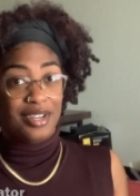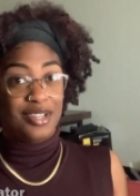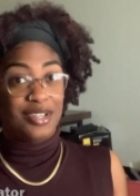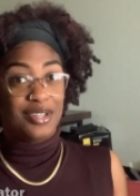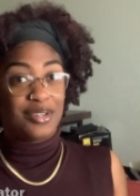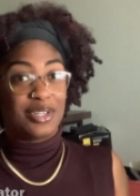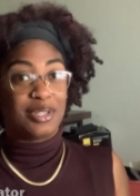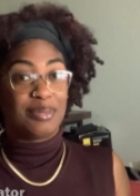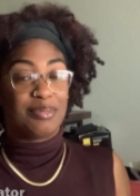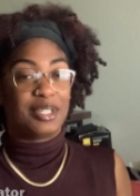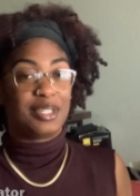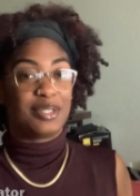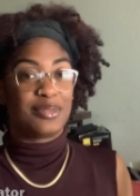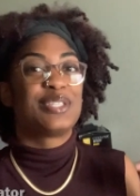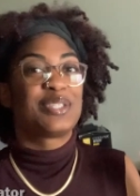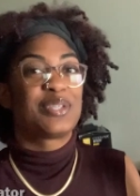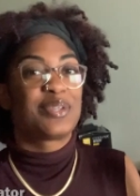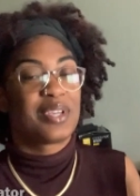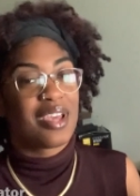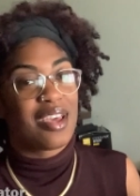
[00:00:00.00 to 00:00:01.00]
you know what I mean?
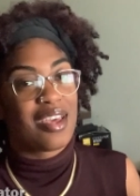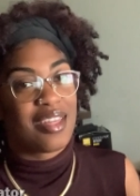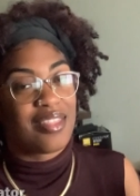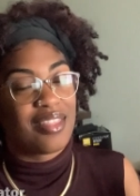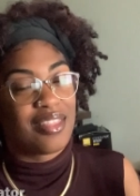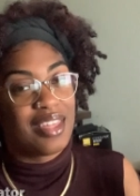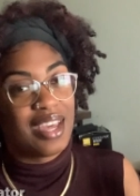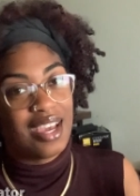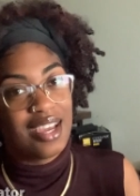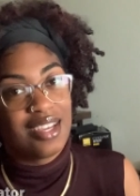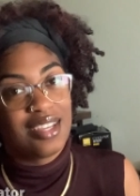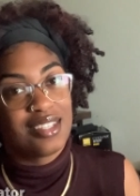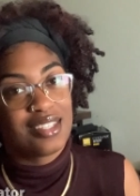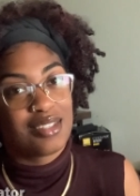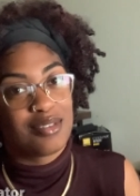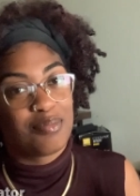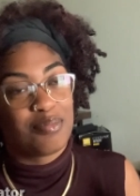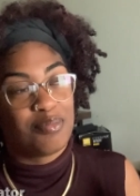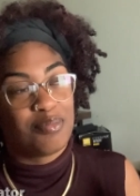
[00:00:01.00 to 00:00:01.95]
So yeah, that is an